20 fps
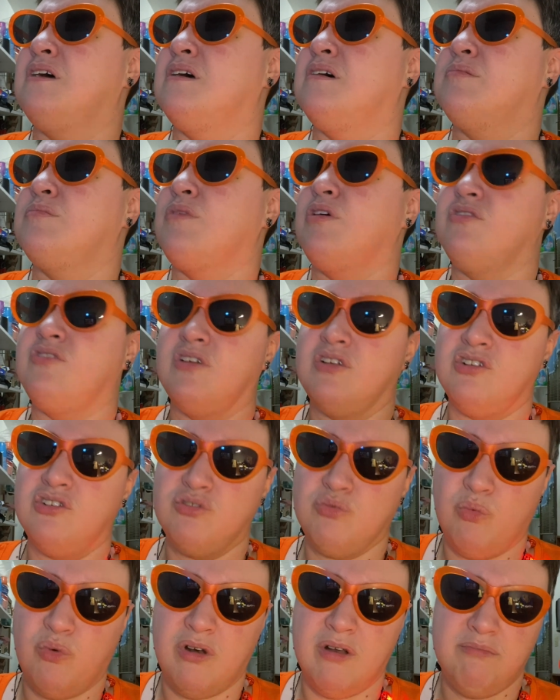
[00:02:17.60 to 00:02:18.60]
Because I
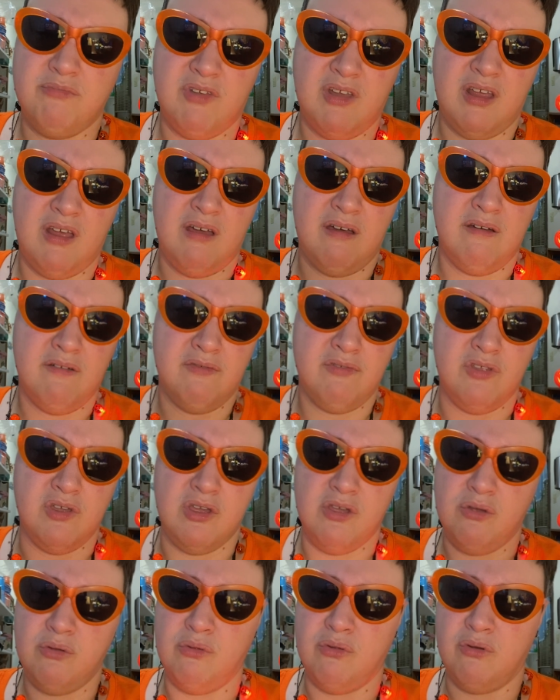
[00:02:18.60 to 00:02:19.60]
just want him to have the
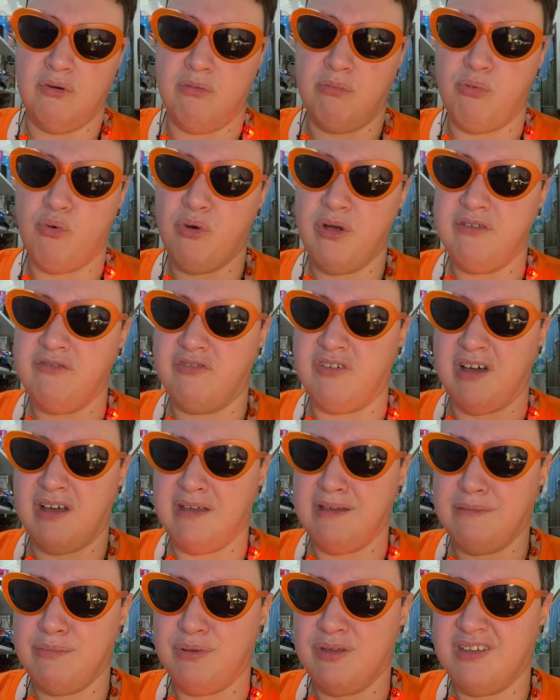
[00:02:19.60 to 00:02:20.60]
cute little boy
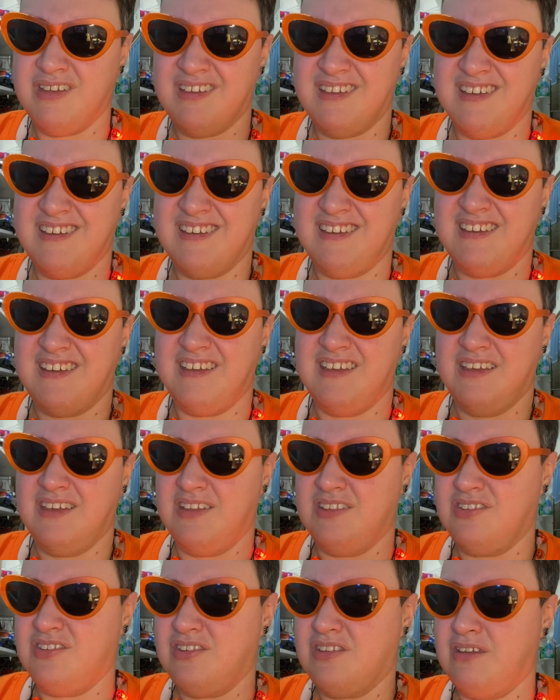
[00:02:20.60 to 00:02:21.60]
vibe,
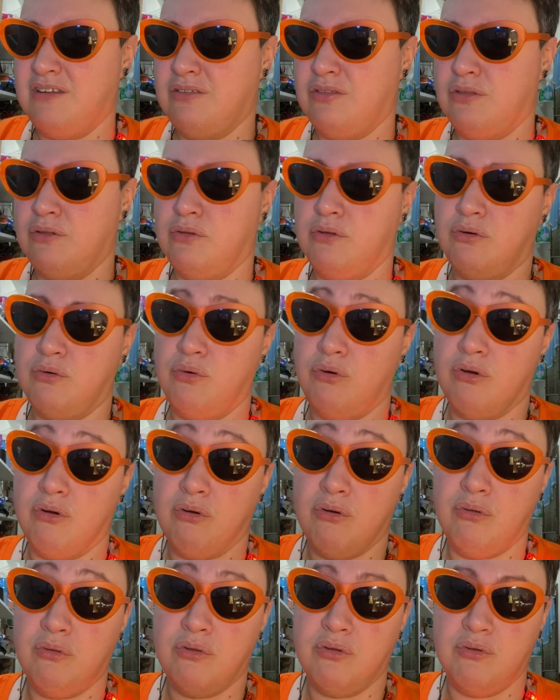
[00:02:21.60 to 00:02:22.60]
instead of the little girl
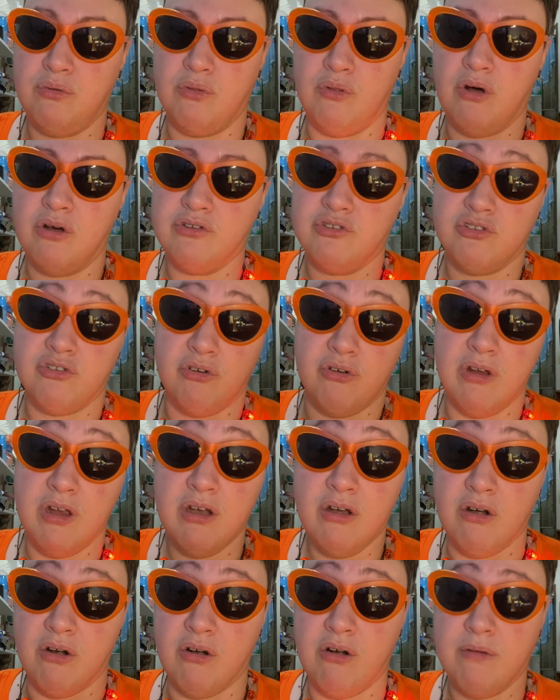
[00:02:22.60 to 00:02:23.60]
who lost her
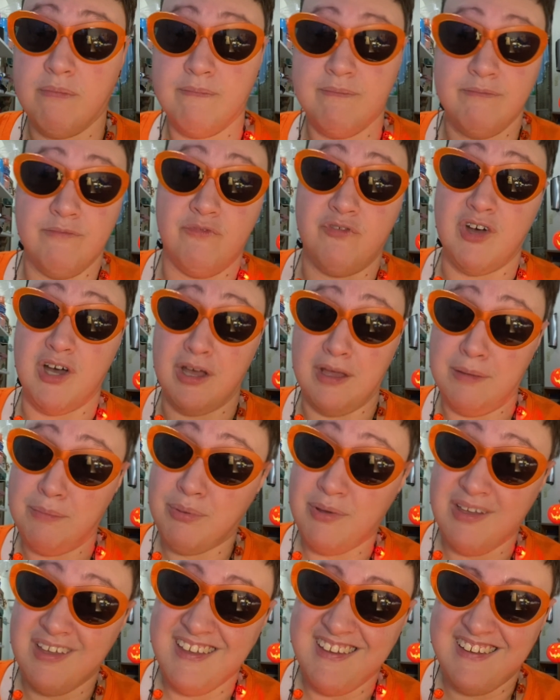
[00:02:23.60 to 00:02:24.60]
hair vibe.
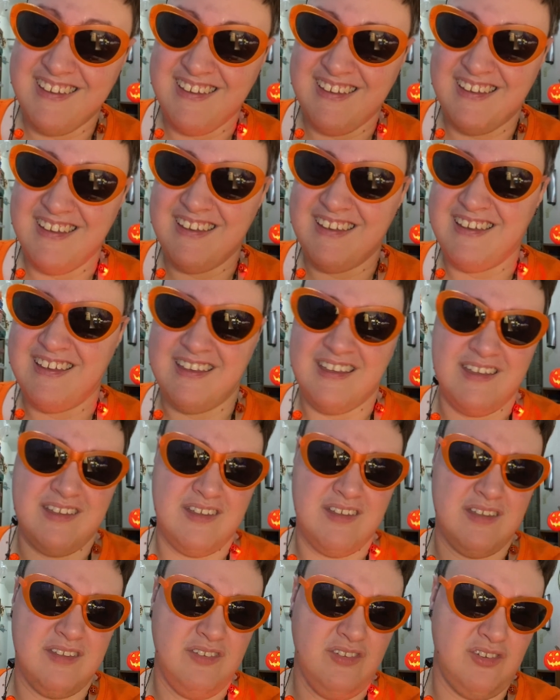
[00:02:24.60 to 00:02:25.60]

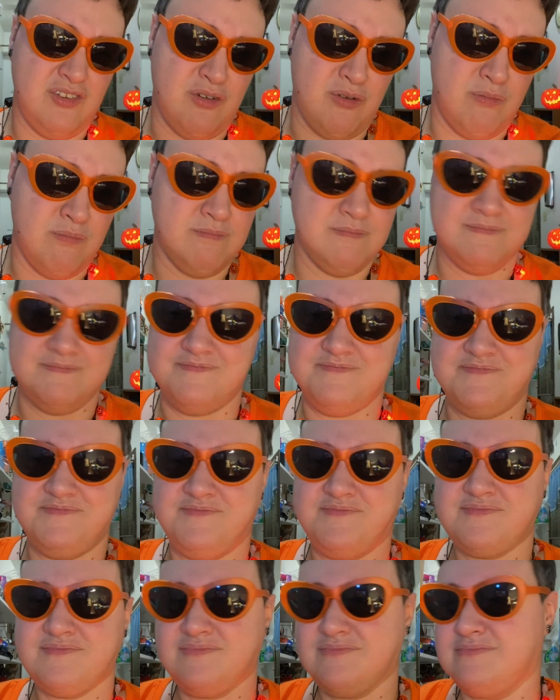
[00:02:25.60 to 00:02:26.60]
So
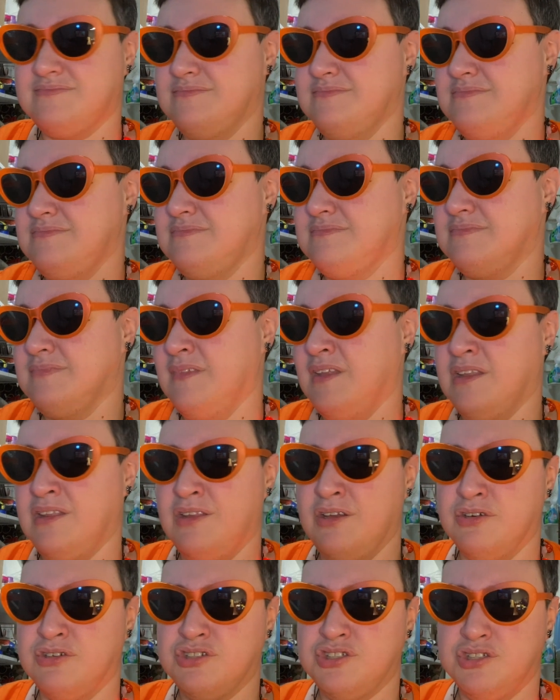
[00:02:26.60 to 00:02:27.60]

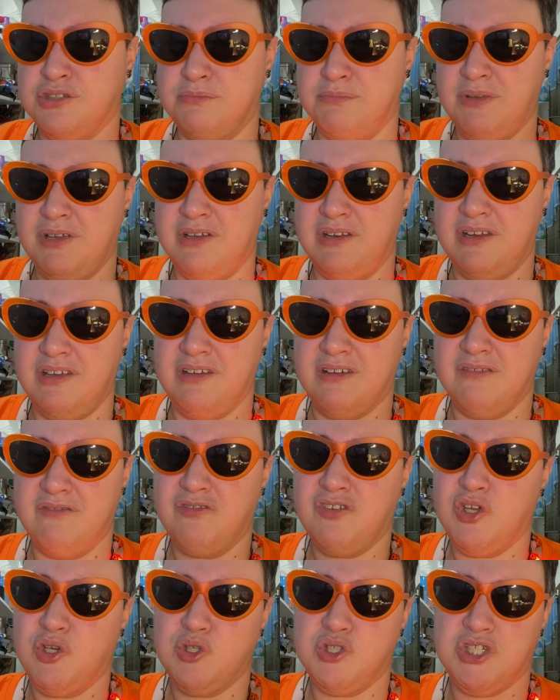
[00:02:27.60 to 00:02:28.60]
there shouldn't be any
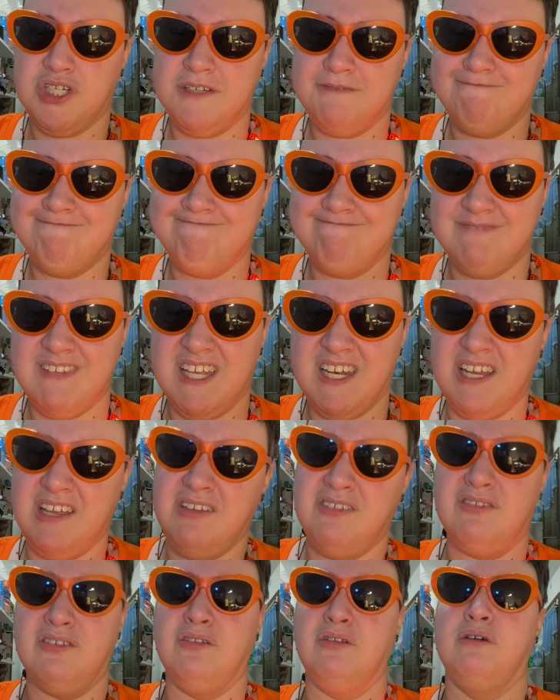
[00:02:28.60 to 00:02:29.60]
confusion that
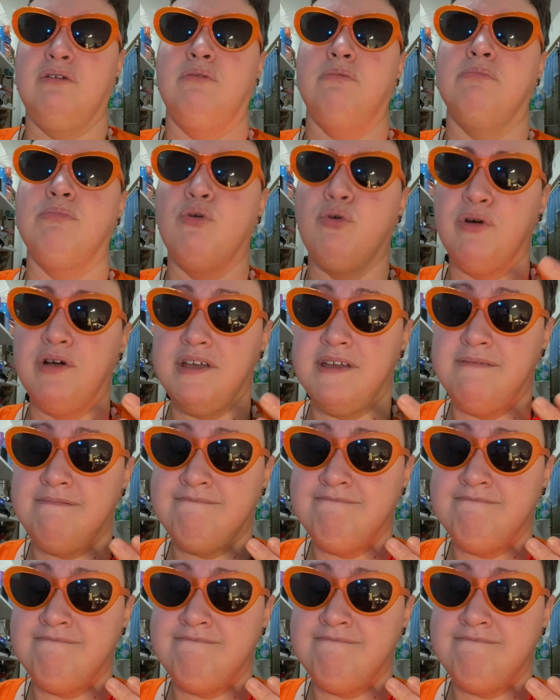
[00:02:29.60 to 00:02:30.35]
he's a little boy.